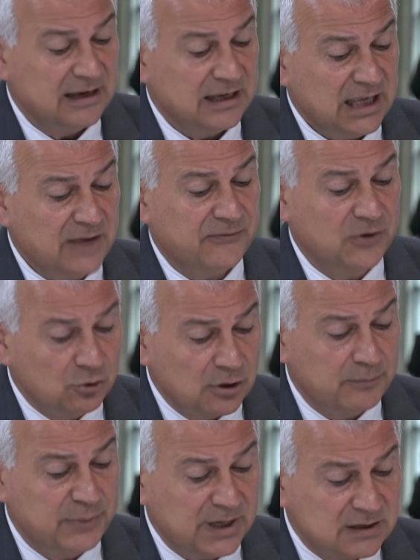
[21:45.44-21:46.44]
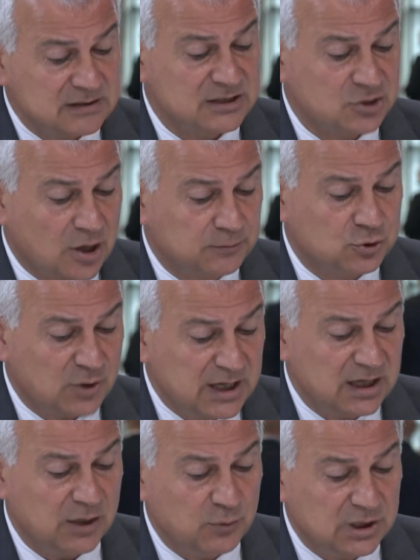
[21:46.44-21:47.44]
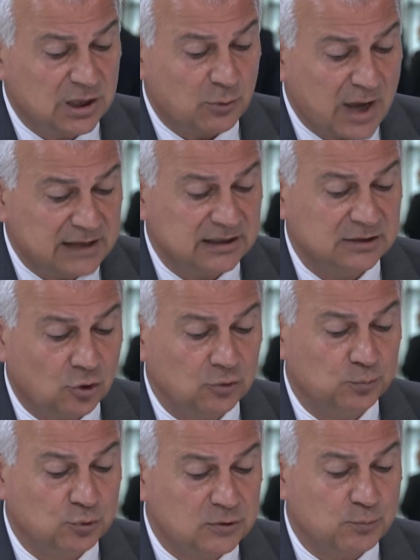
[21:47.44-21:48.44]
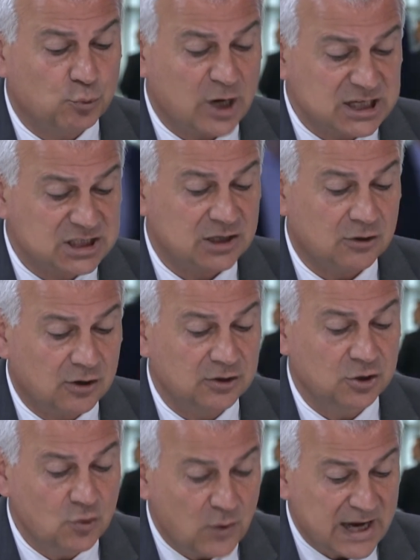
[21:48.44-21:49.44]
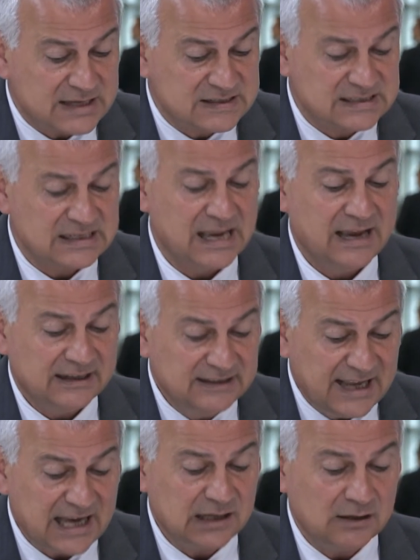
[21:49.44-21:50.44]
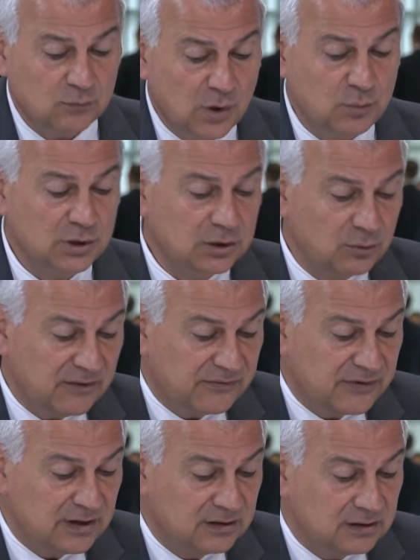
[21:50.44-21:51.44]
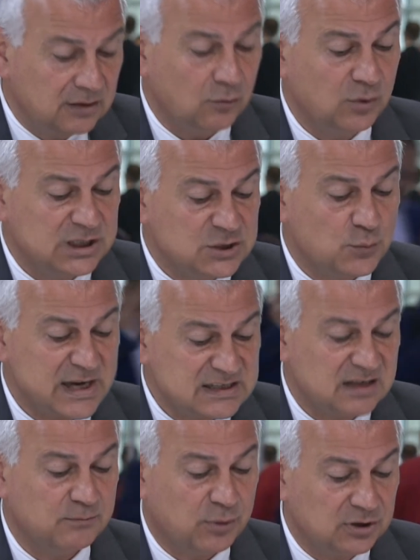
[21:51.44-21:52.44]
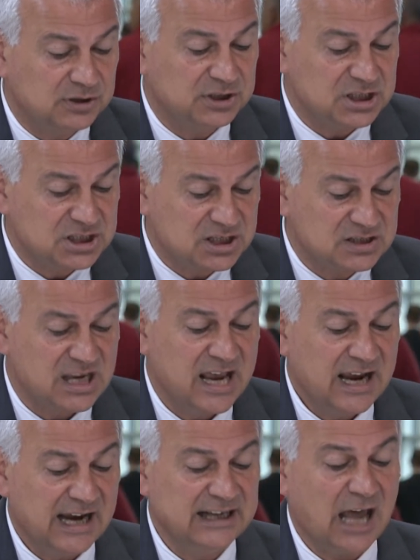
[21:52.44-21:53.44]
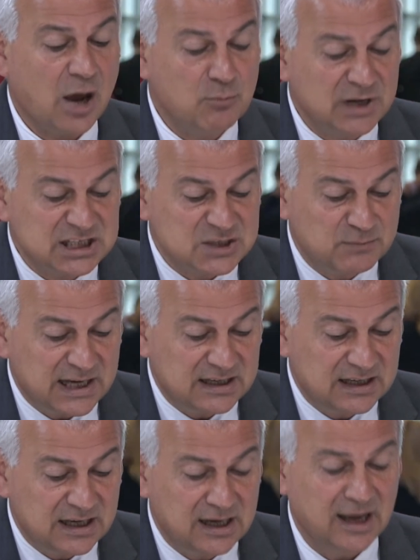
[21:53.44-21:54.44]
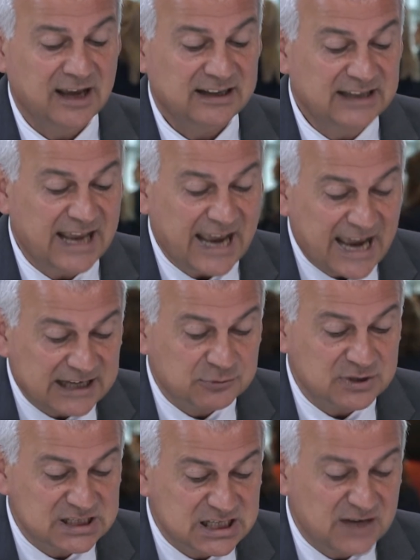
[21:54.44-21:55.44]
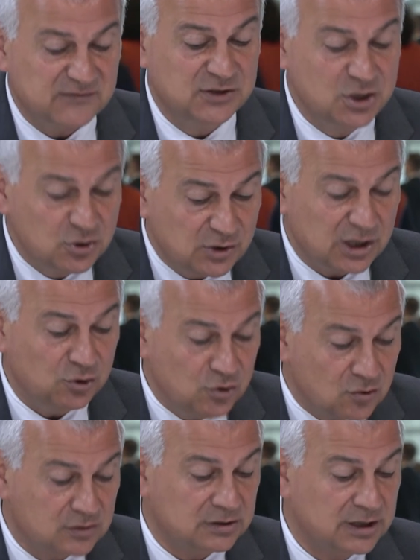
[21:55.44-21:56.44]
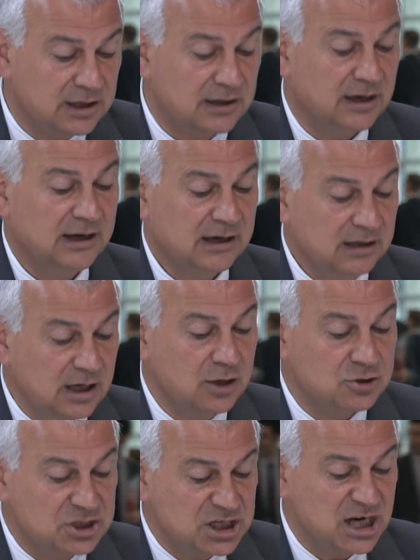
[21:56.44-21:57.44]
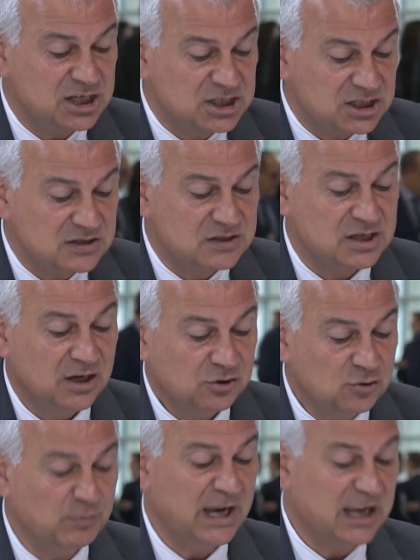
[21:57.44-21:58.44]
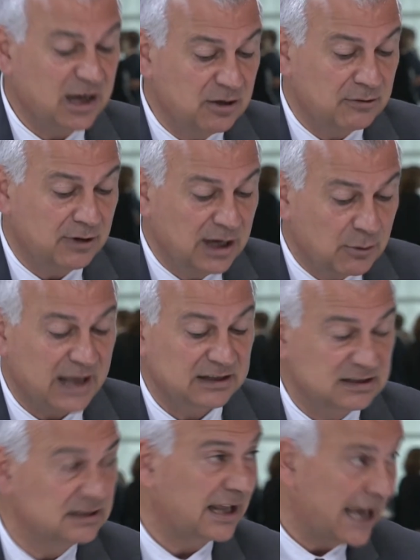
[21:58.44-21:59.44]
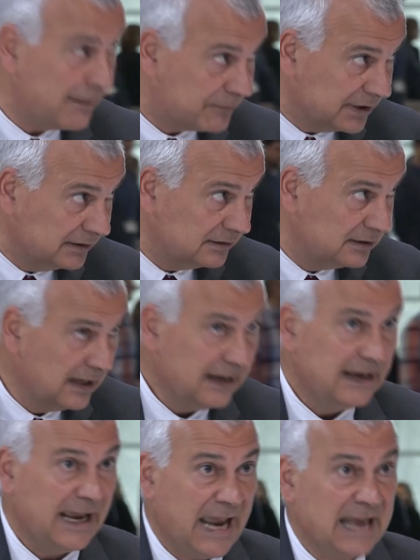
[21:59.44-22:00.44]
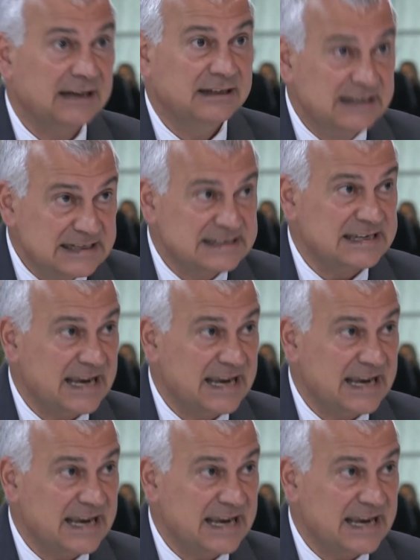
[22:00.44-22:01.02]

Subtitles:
if Europeans stop trading with Iran and don't put pressure on US, then we will reveal which Western politicians and how much money they had received during nuclear negotiations to make Iran deal happen. And this